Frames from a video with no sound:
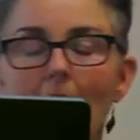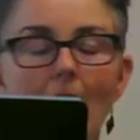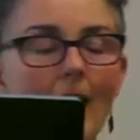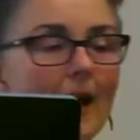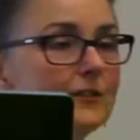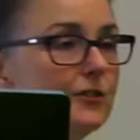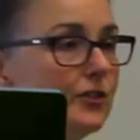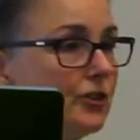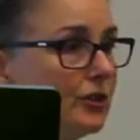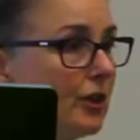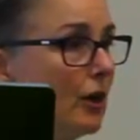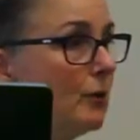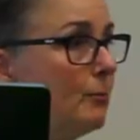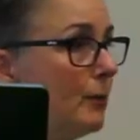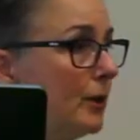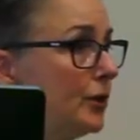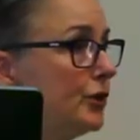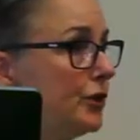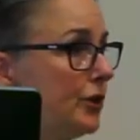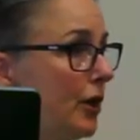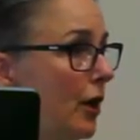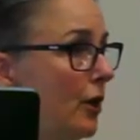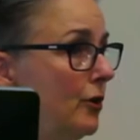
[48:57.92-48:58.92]
And so
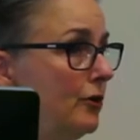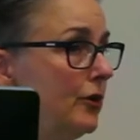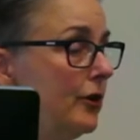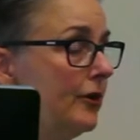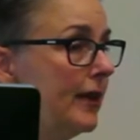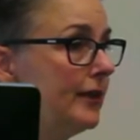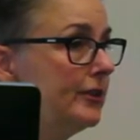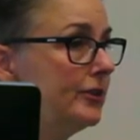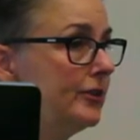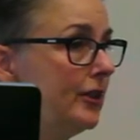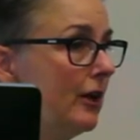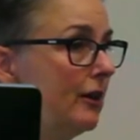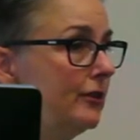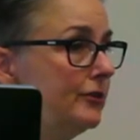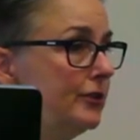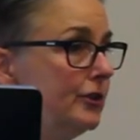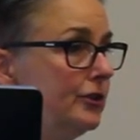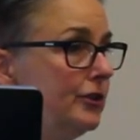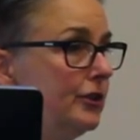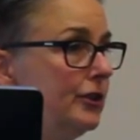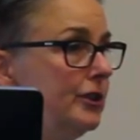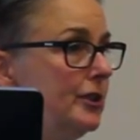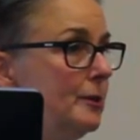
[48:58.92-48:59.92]
much so that they
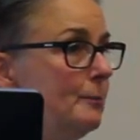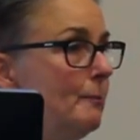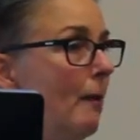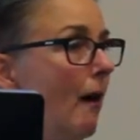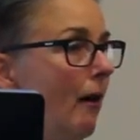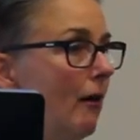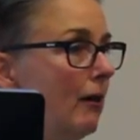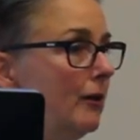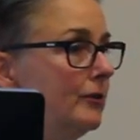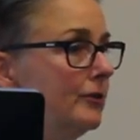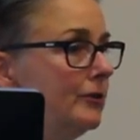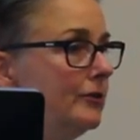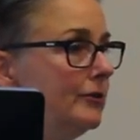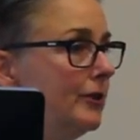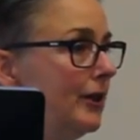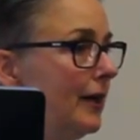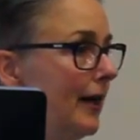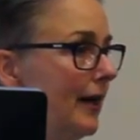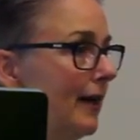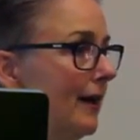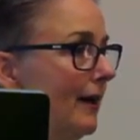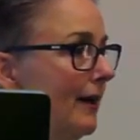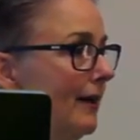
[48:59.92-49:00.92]
started to demand
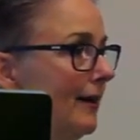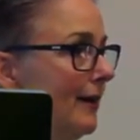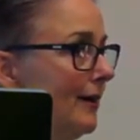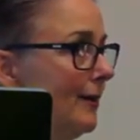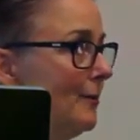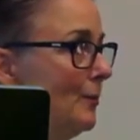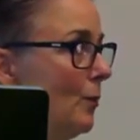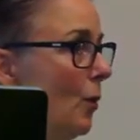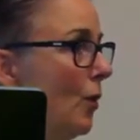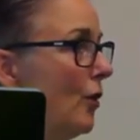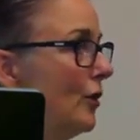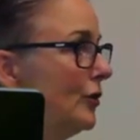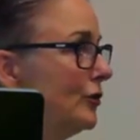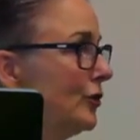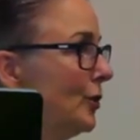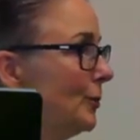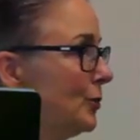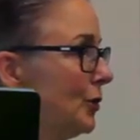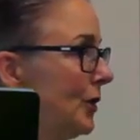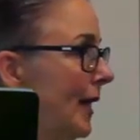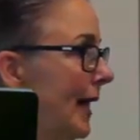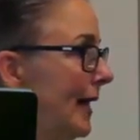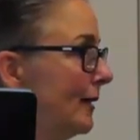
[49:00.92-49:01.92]
um,
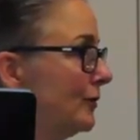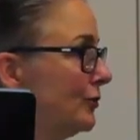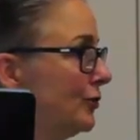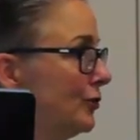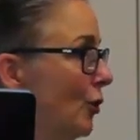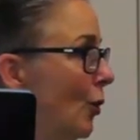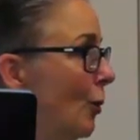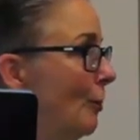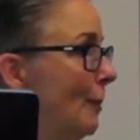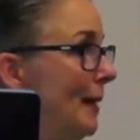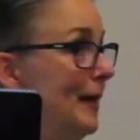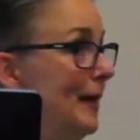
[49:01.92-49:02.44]
workshops on how to draw